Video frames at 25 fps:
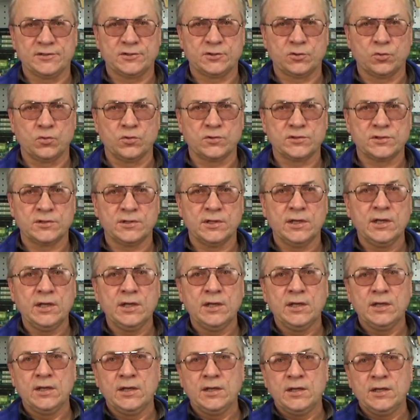winding
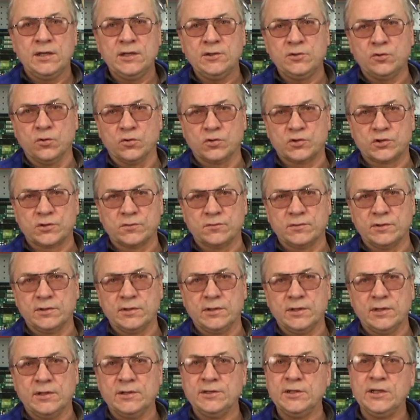are simple in their
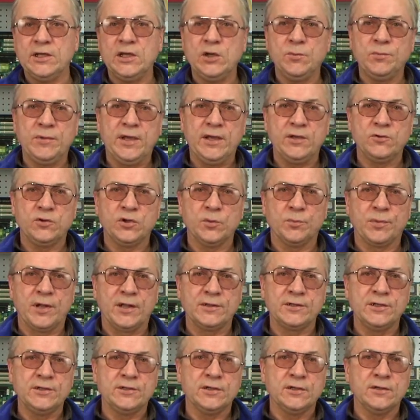construction and rather
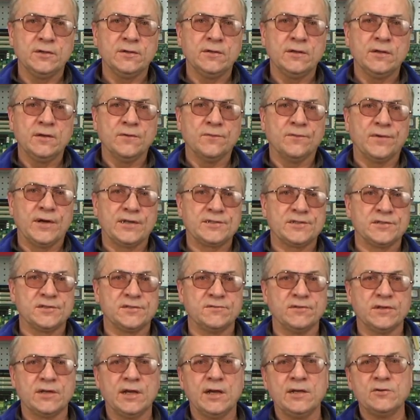cheap. They
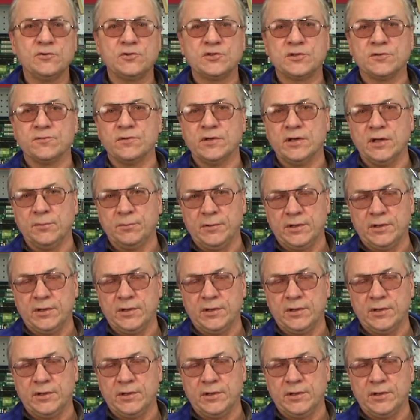come without an